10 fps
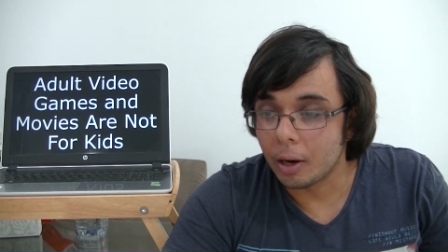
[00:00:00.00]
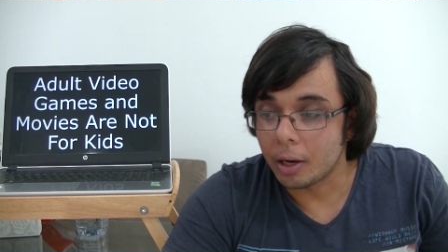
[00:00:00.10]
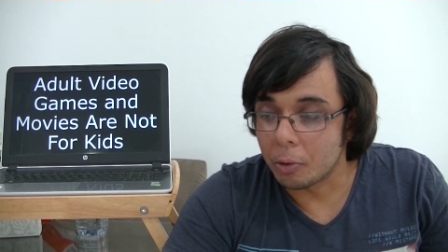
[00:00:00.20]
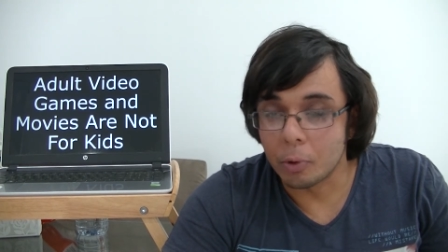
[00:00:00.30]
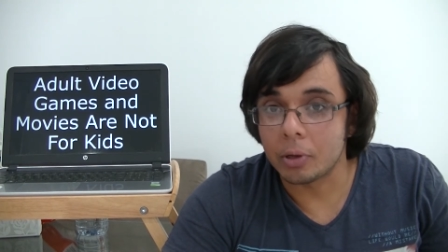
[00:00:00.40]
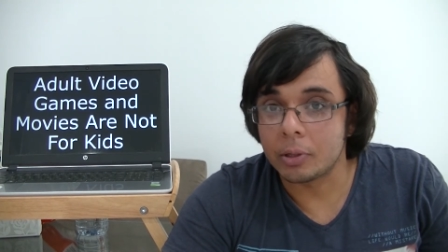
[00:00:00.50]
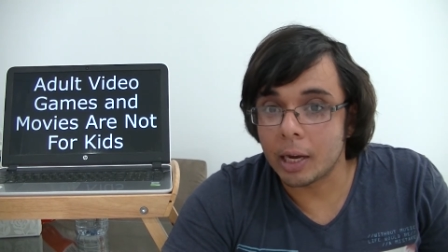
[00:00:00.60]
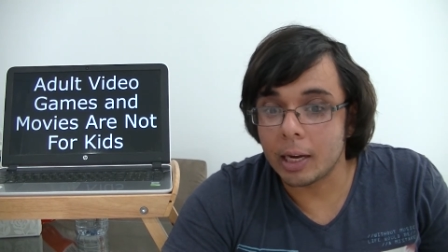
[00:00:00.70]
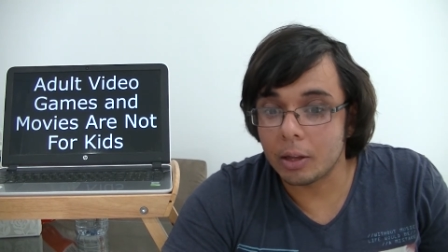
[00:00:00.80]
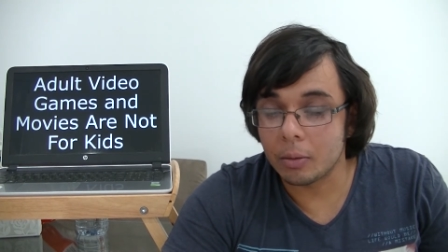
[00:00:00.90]
You wouldn't
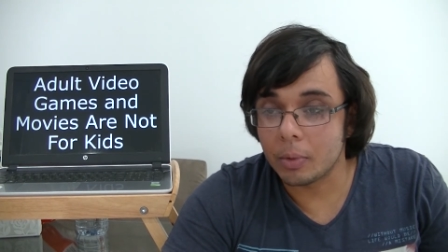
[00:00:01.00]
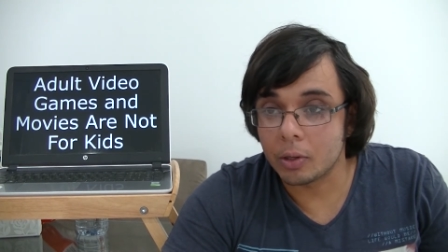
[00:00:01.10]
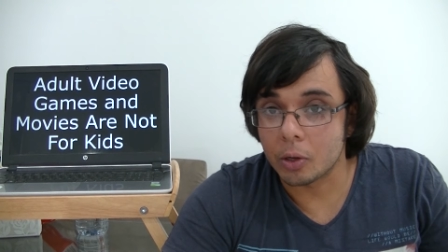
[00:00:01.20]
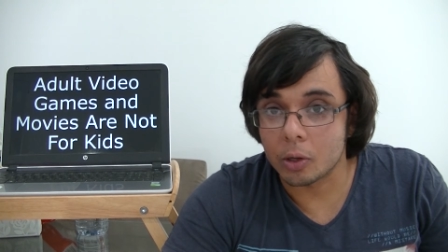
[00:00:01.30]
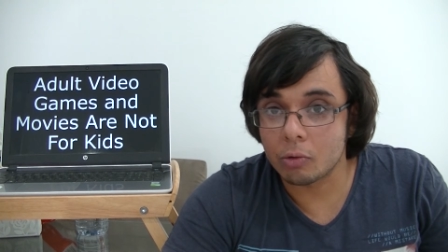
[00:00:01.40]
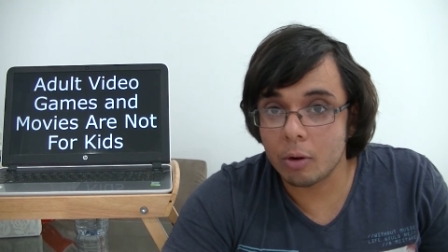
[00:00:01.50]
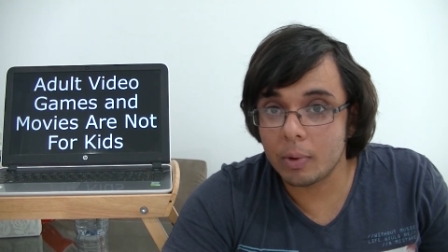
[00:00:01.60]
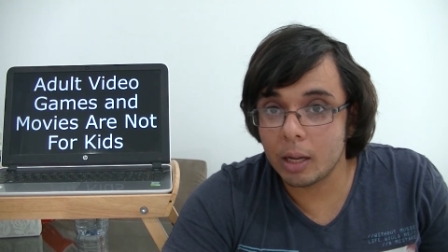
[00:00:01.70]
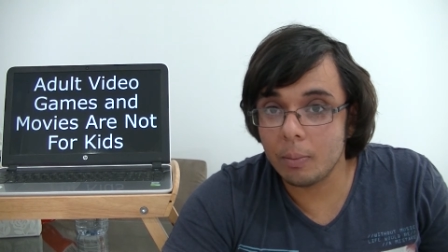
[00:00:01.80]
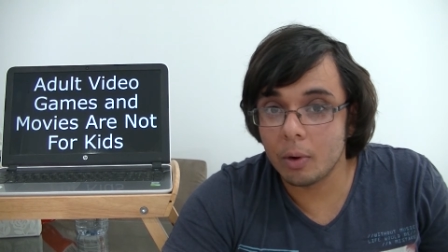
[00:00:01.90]
take them to the strip
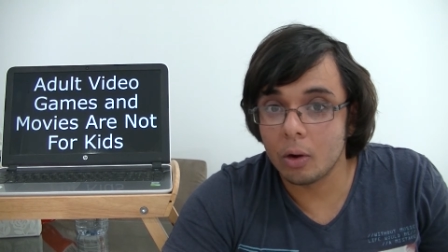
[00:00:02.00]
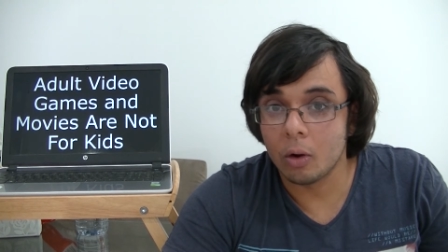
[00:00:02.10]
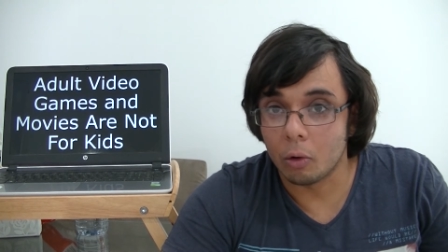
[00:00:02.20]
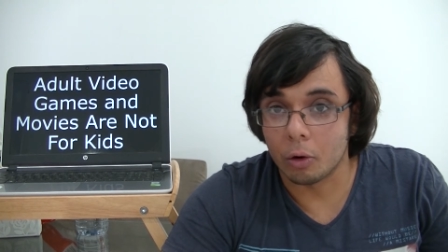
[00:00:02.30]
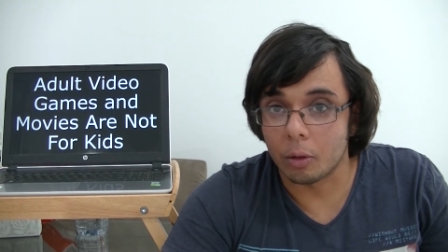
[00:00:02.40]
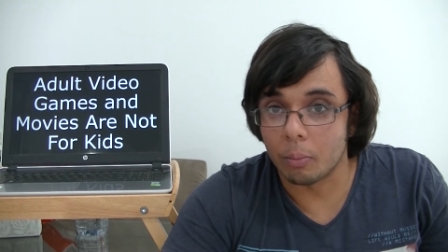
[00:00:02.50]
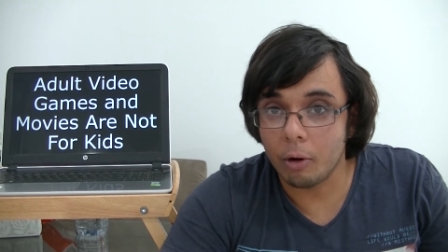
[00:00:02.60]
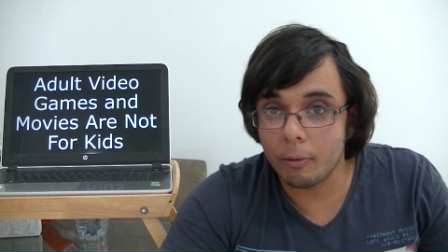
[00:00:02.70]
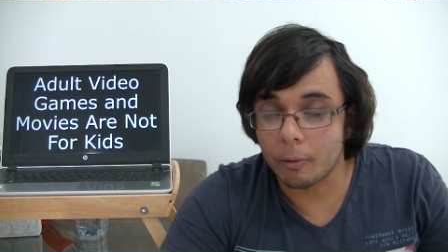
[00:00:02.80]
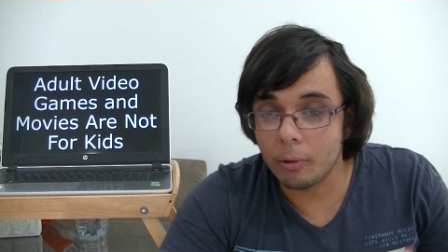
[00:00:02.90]
club or to the
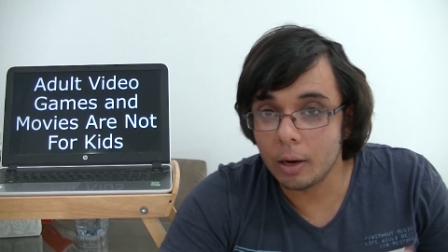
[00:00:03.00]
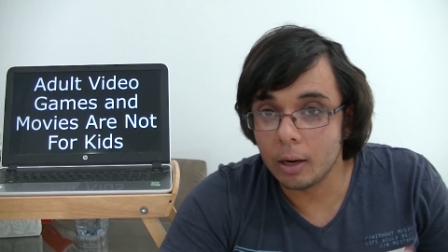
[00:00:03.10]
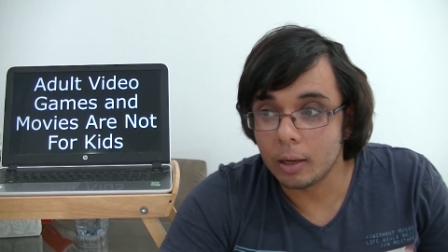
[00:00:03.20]
brothel.